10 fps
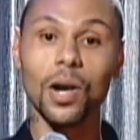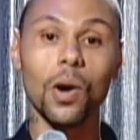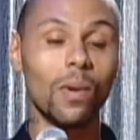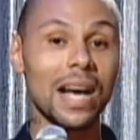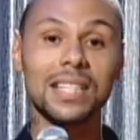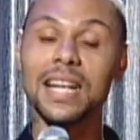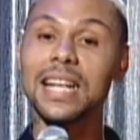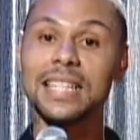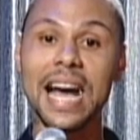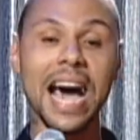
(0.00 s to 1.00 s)
When I say
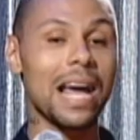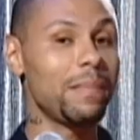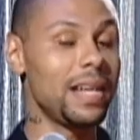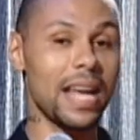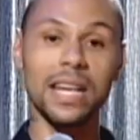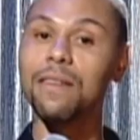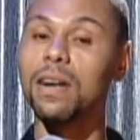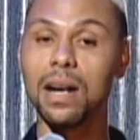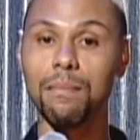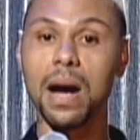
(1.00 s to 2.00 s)
die, that means they never
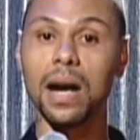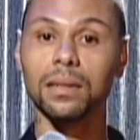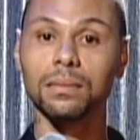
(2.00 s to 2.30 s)
come back.